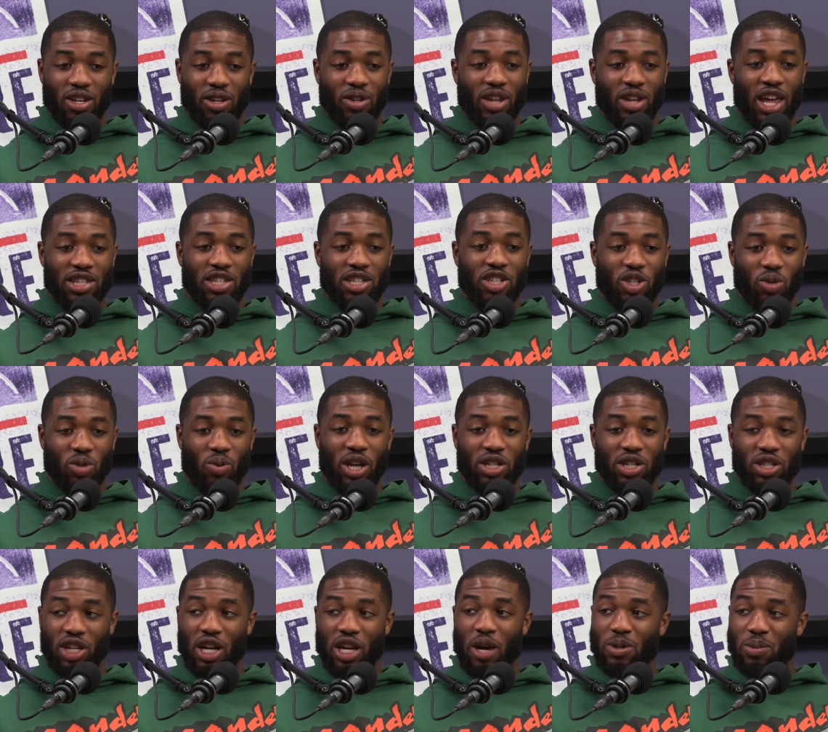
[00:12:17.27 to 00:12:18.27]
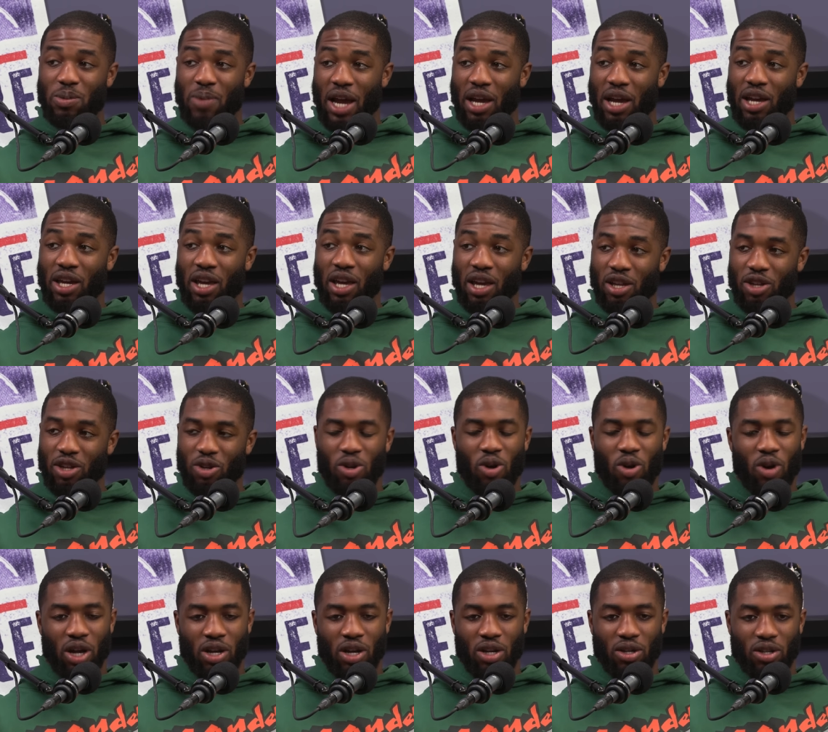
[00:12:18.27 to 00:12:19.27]
that situation comes back again, you
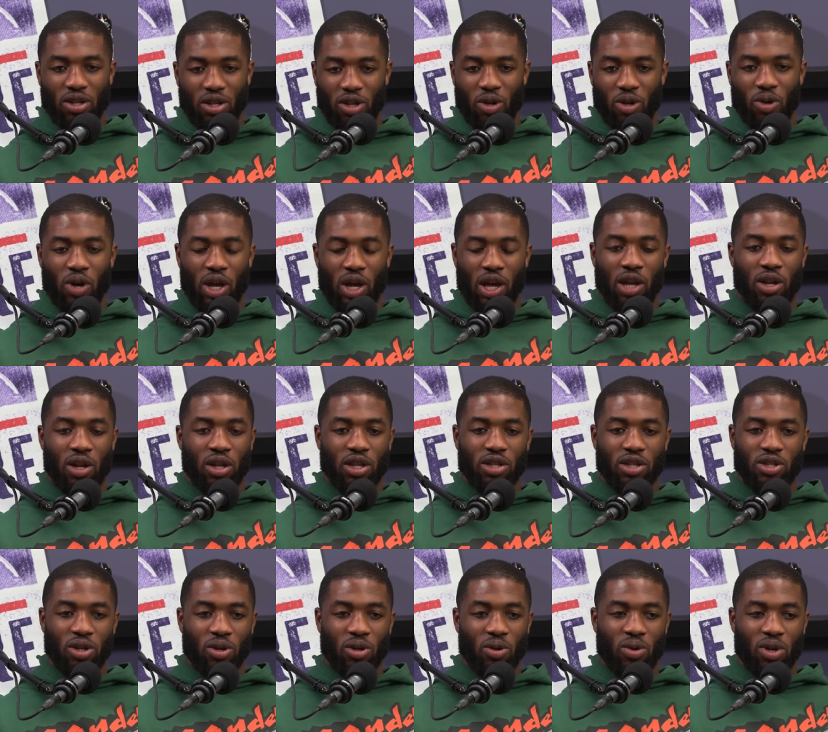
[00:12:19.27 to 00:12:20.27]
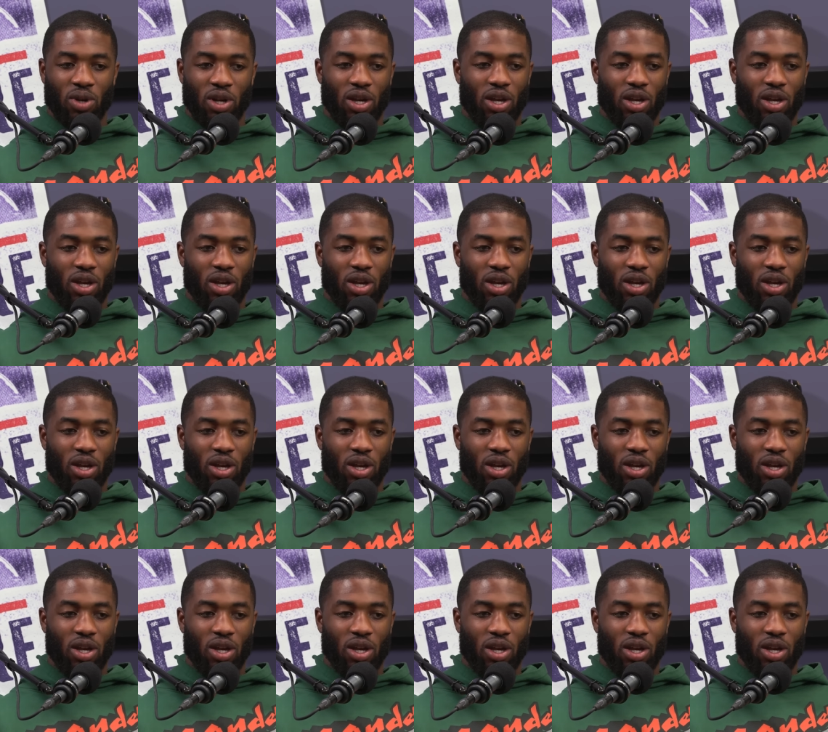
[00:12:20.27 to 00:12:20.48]
know how to, you know, handle it. So,